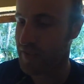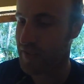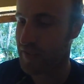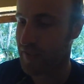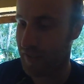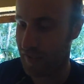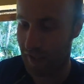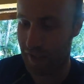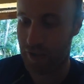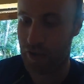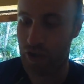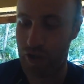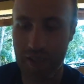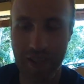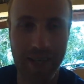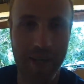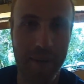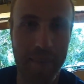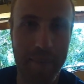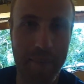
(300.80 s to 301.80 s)
is
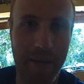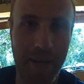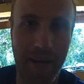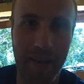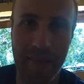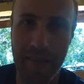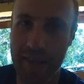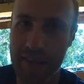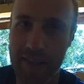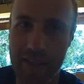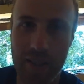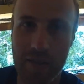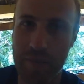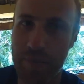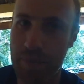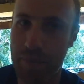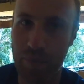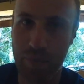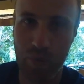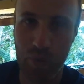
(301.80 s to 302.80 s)
lunchtime, and this is
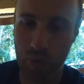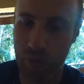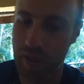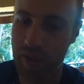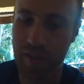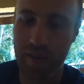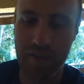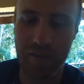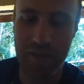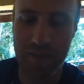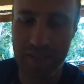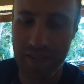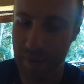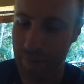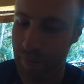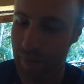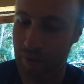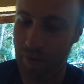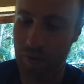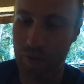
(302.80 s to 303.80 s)
pretty
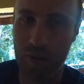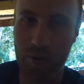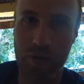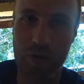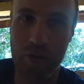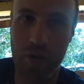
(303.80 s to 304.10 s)
typical